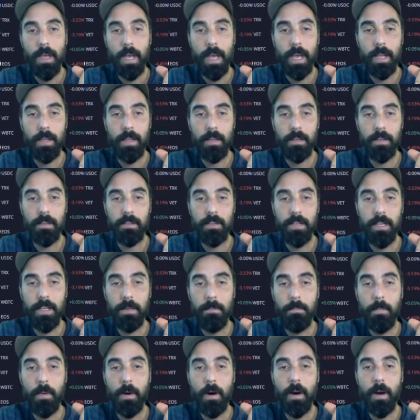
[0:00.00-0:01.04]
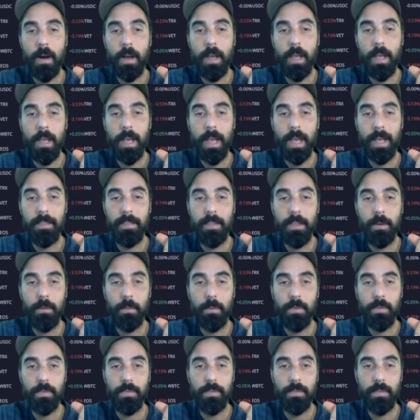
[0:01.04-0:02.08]
and I just hit buy, and then it
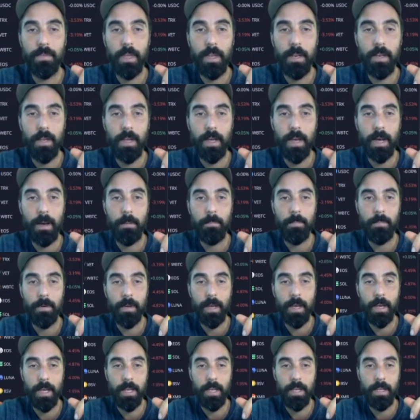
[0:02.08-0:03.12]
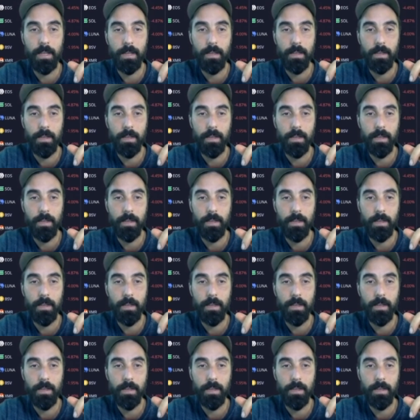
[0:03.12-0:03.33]
will set up a